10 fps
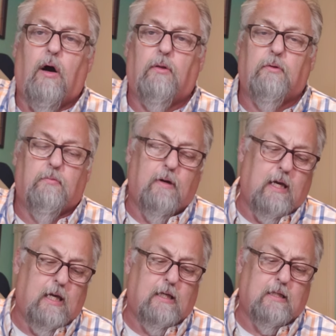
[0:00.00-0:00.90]
on the
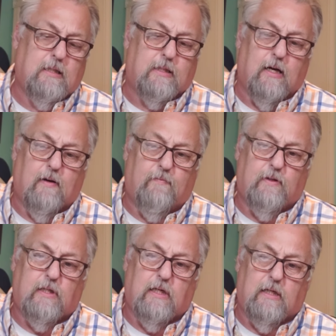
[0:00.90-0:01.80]
wings of a
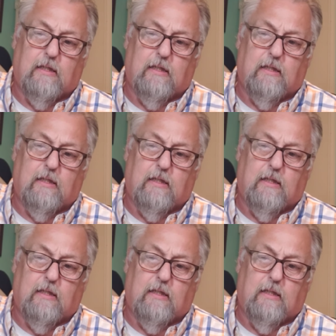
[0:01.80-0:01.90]
dove.